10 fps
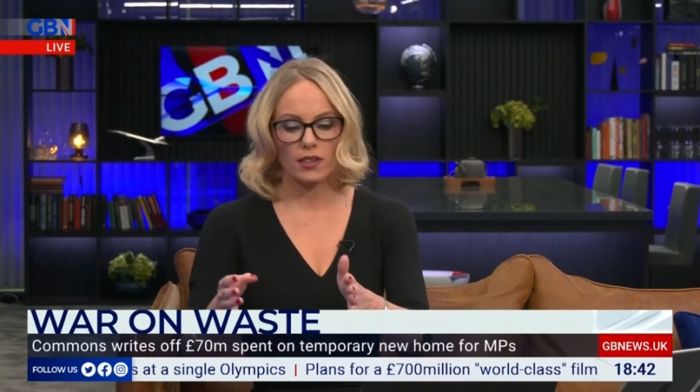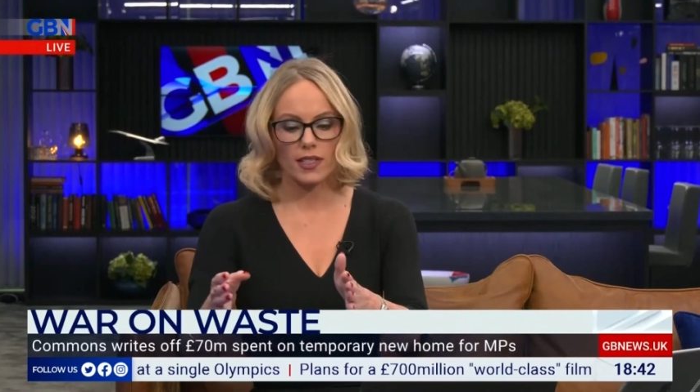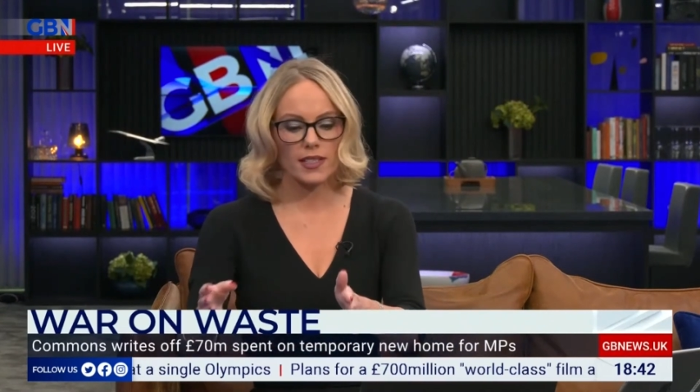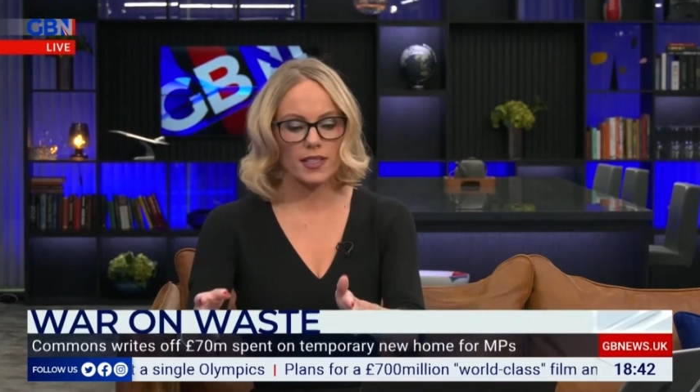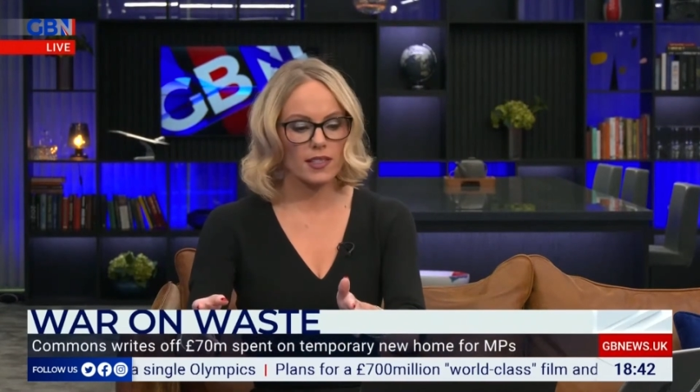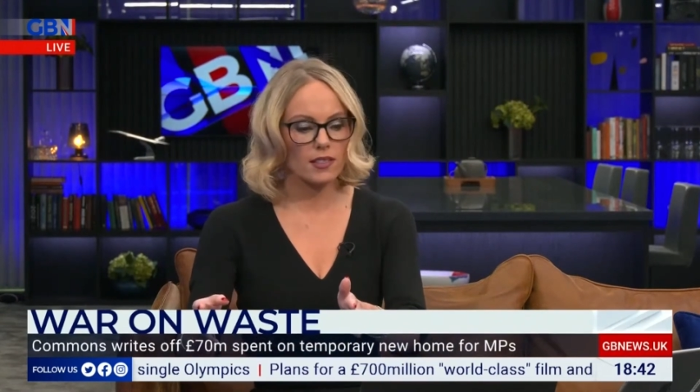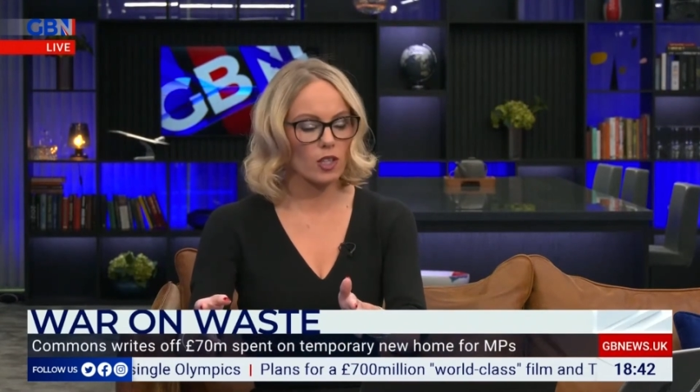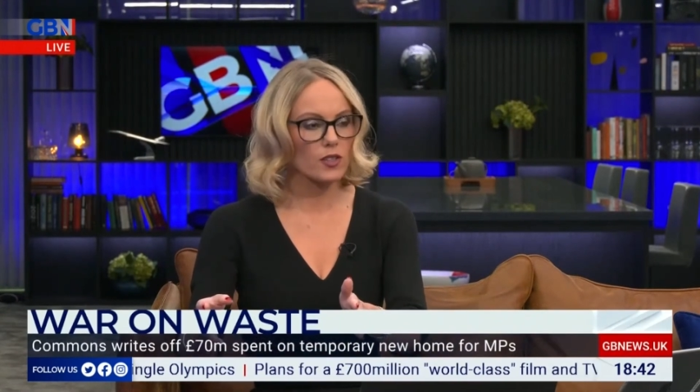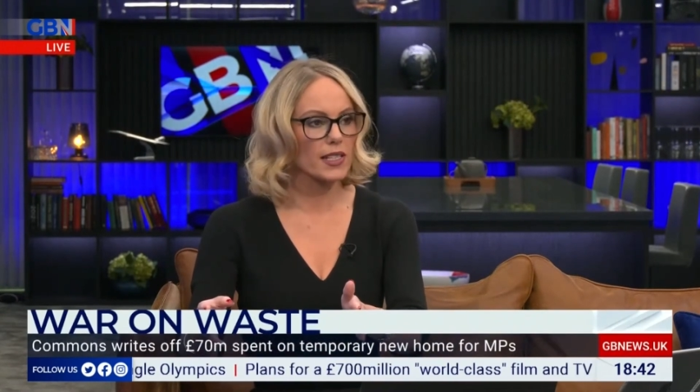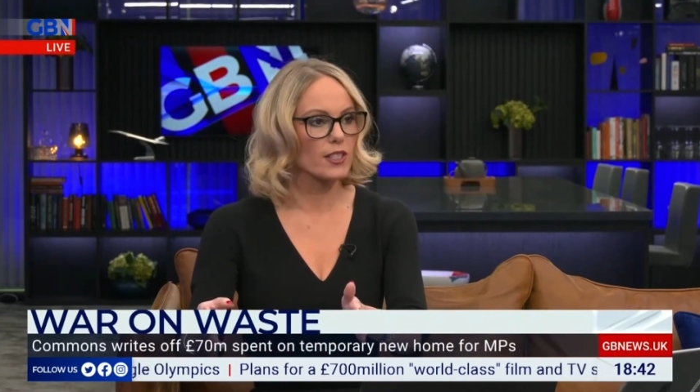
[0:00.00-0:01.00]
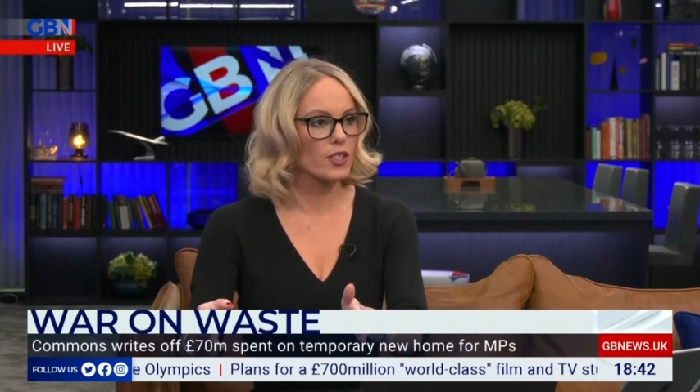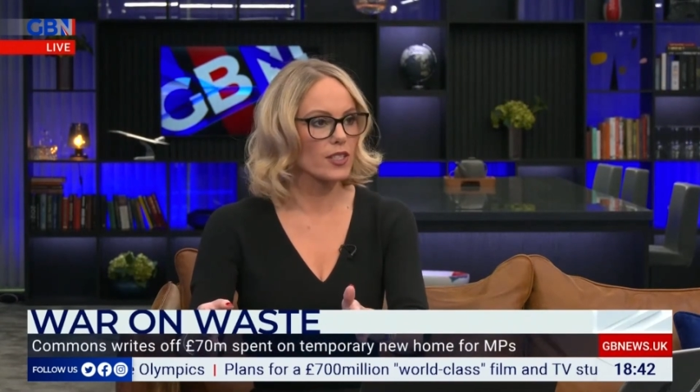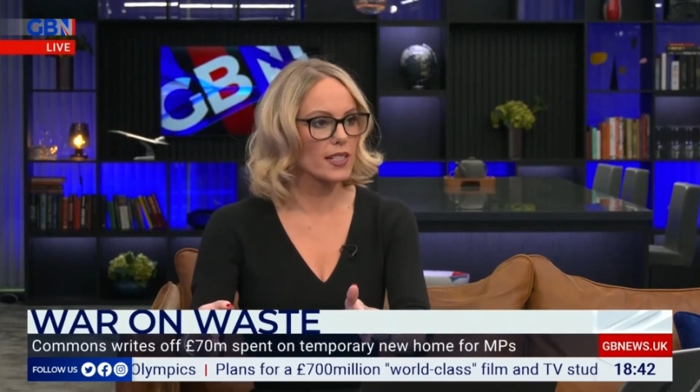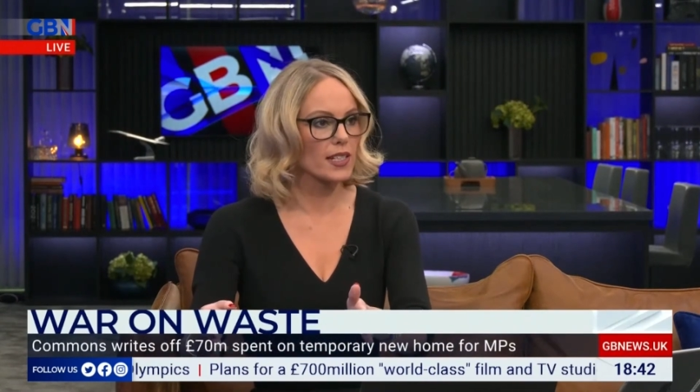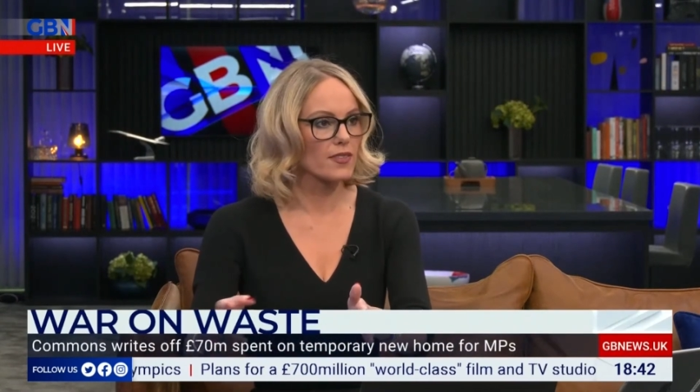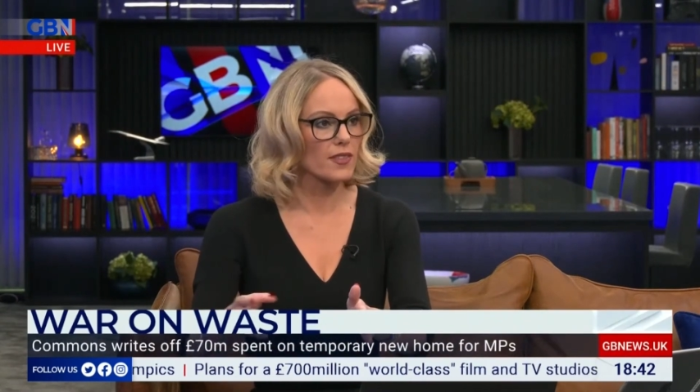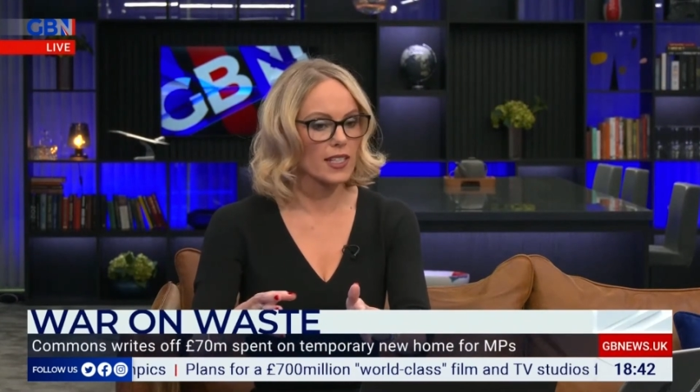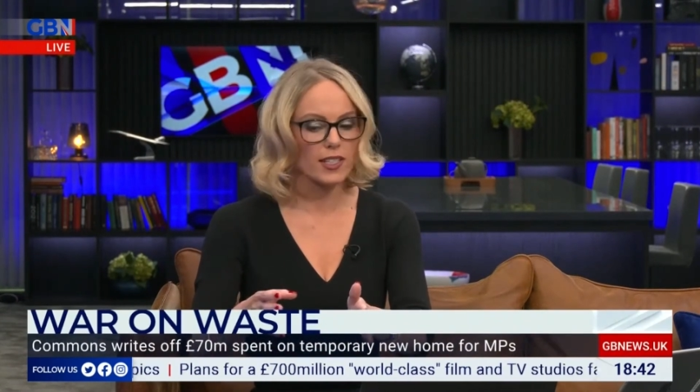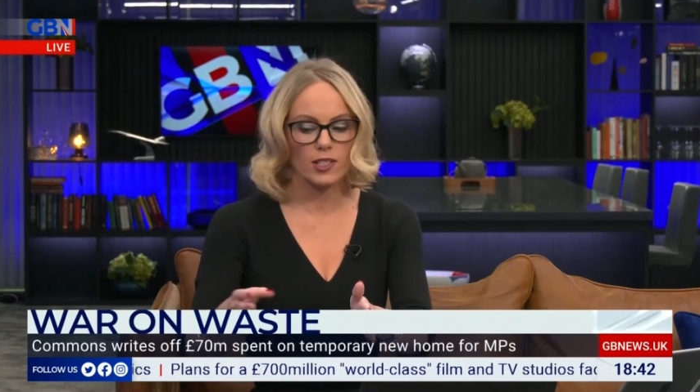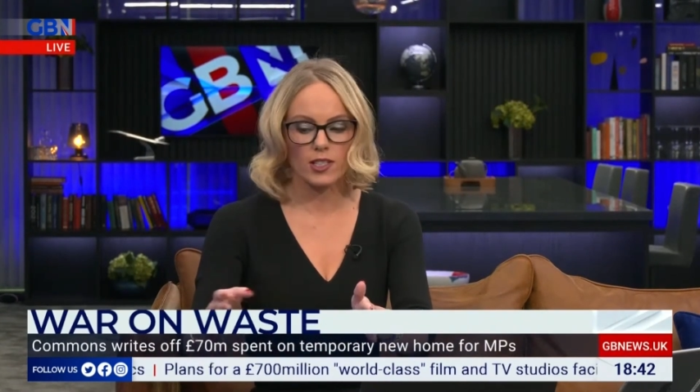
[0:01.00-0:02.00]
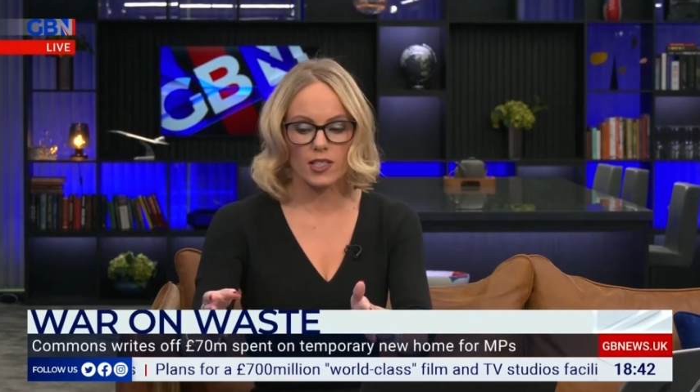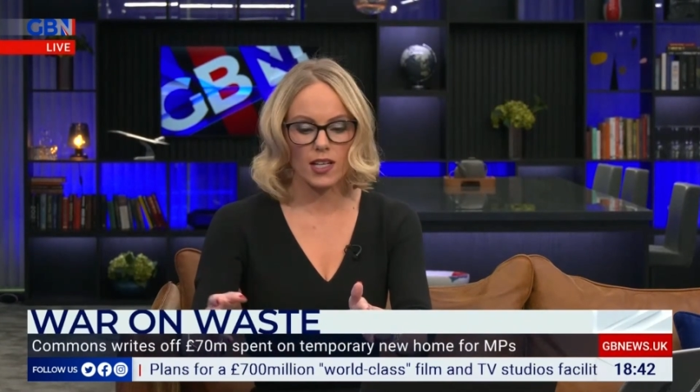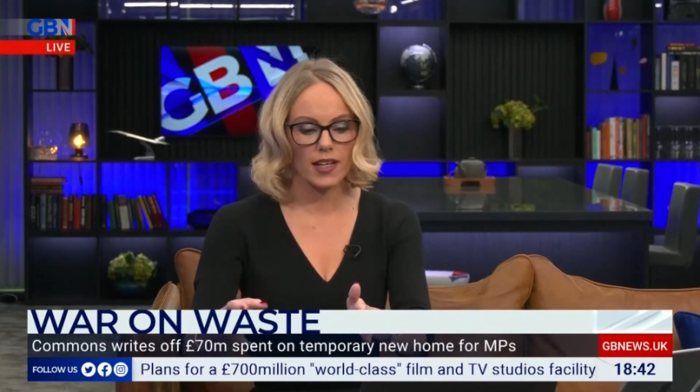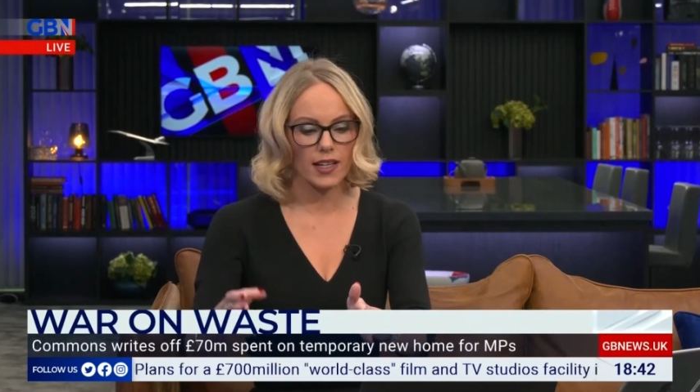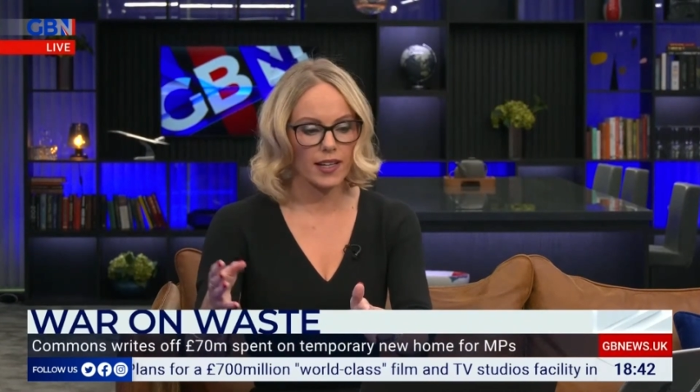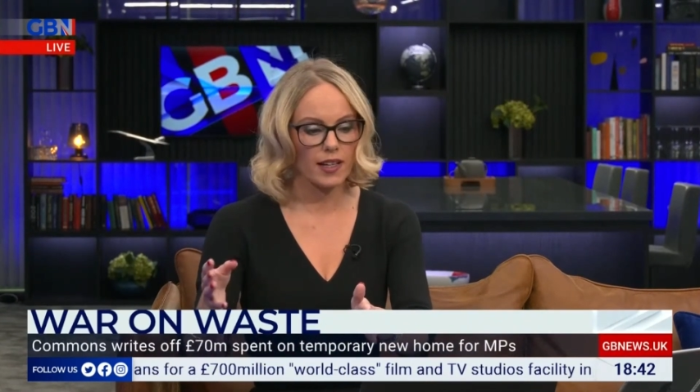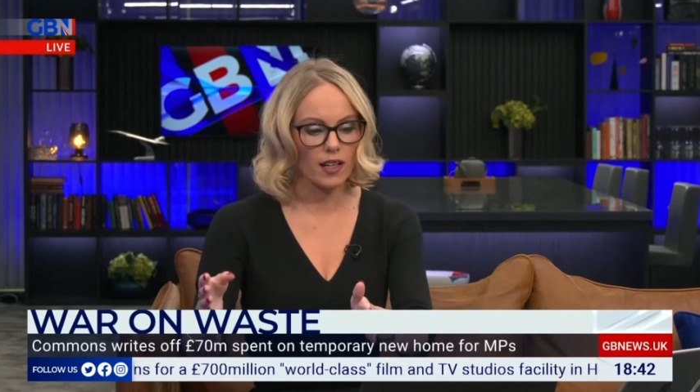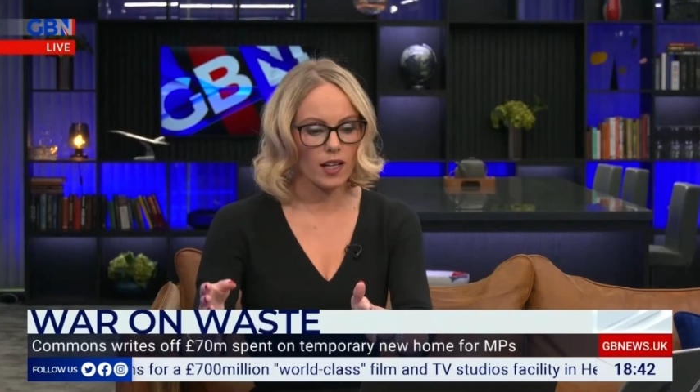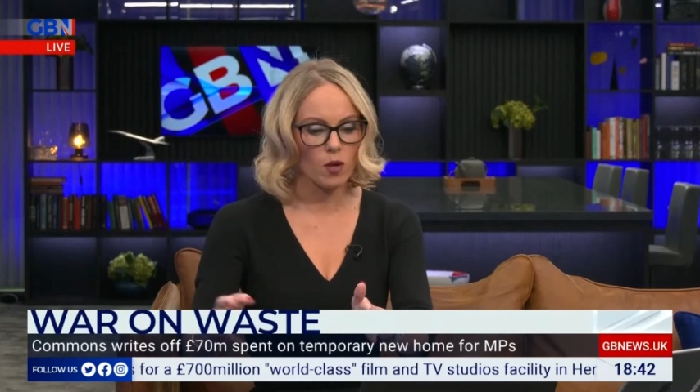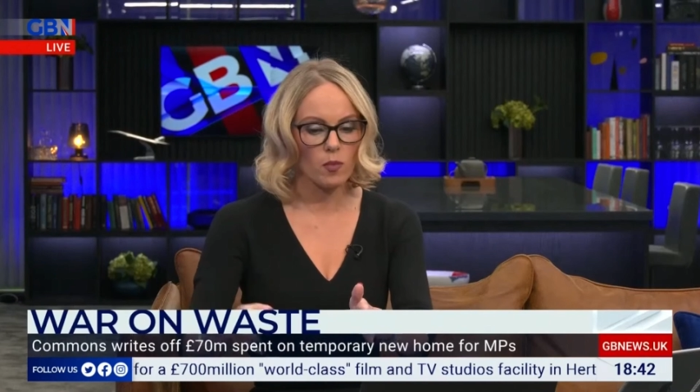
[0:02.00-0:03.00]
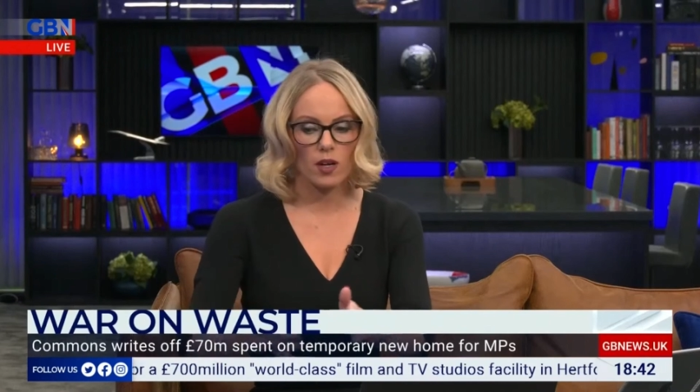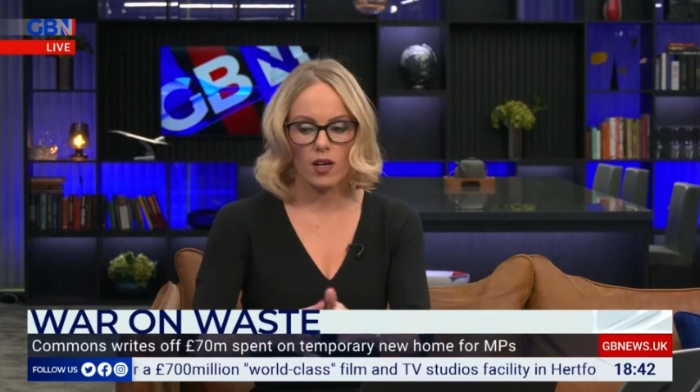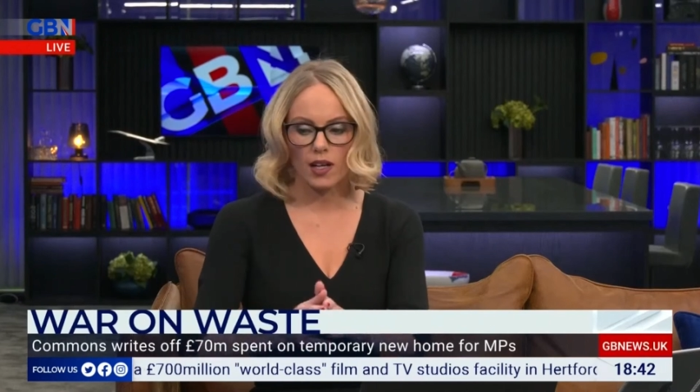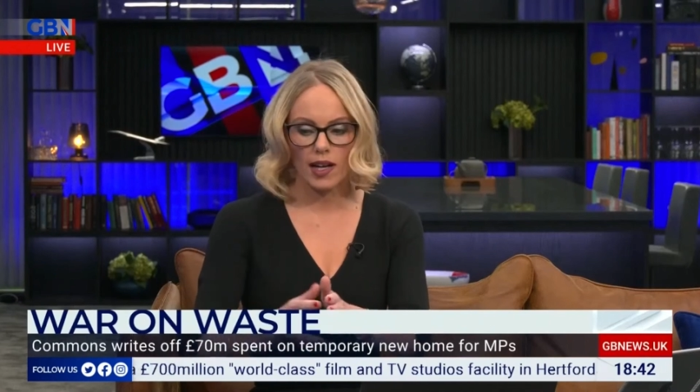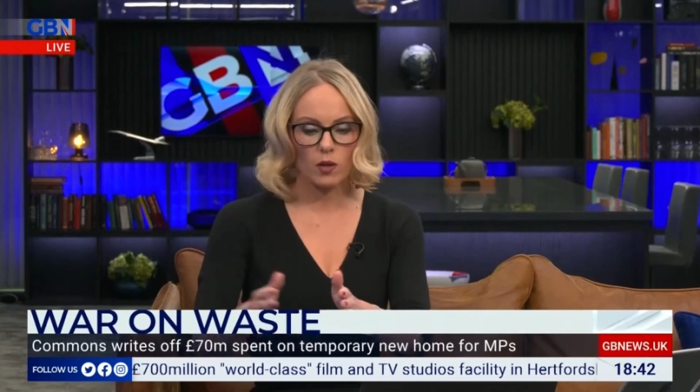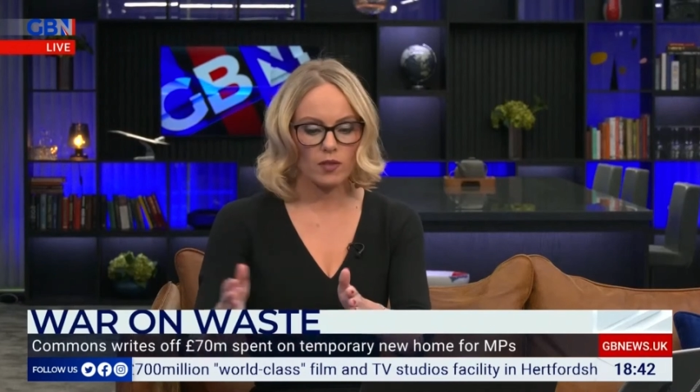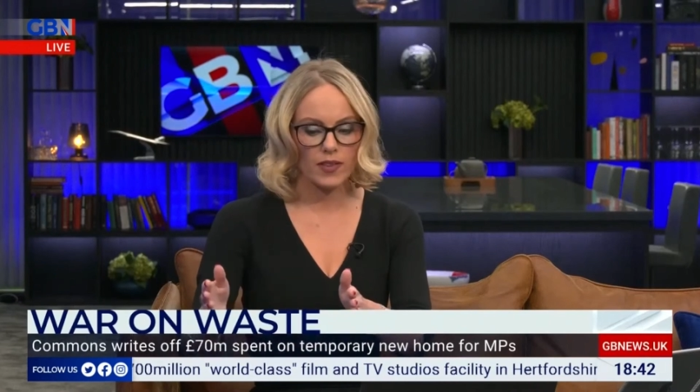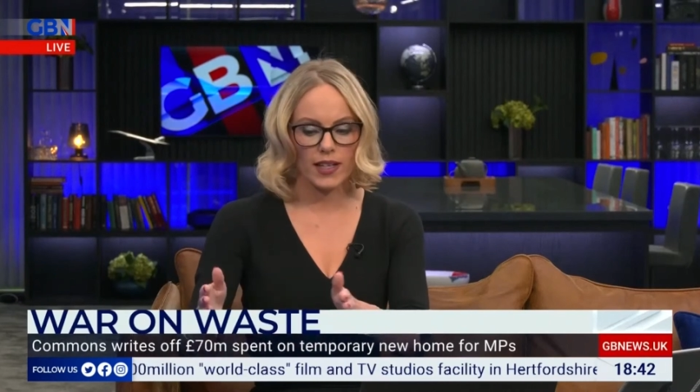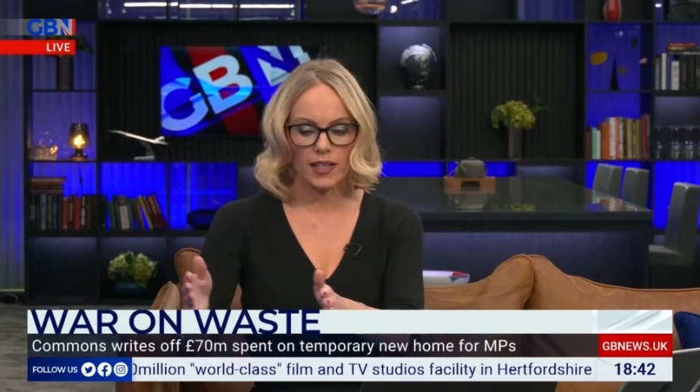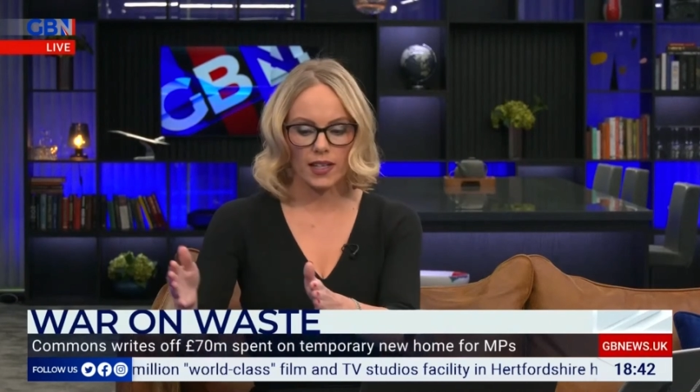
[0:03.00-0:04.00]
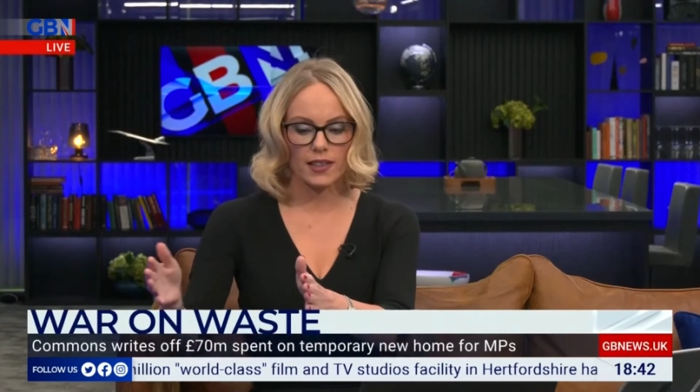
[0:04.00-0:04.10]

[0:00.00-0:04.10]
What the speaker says: This is contingency if things go slightly out of thing,